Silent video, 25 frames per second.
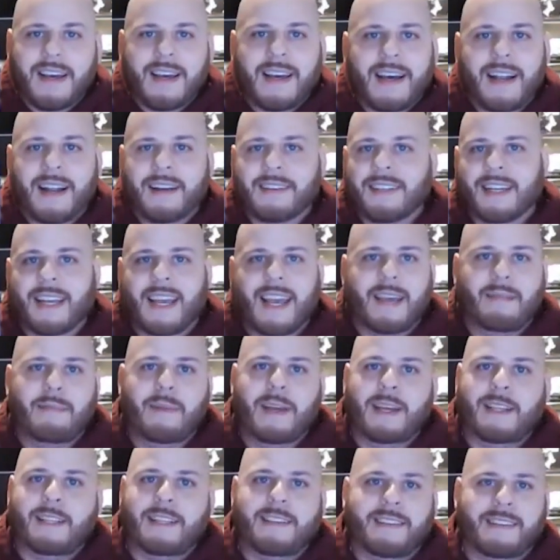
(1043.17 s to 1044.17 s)
And I was like, hey
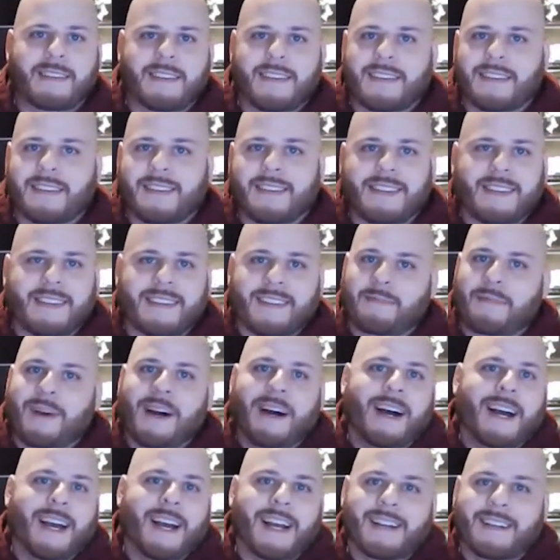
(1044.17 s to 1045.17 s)
man, this is
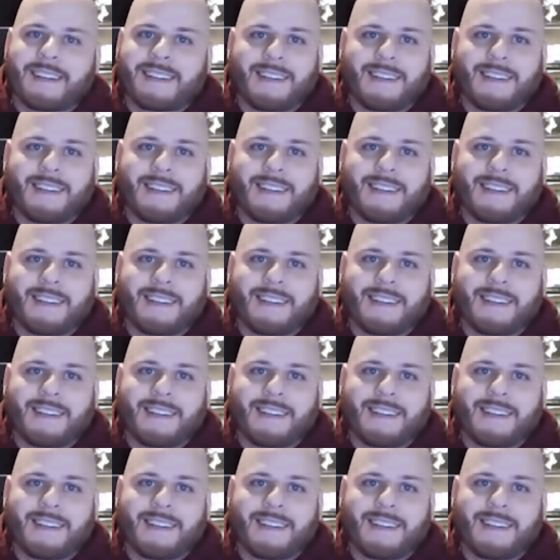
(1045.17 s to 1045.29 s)
mine.